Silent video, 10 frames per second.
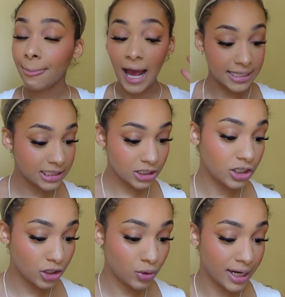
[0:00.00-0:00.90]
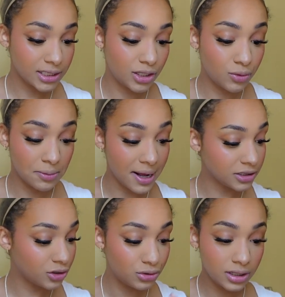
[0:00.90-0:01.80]
I still look crazy. We're about
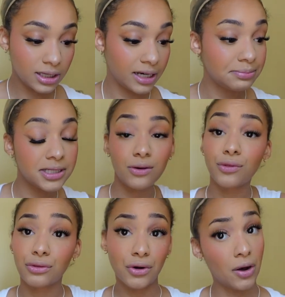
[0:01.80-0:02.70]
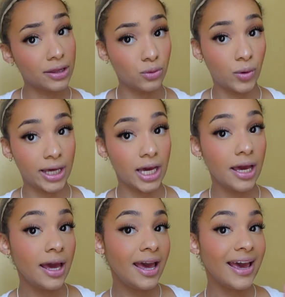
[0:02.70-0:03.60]
to do the lips, throw on the wig,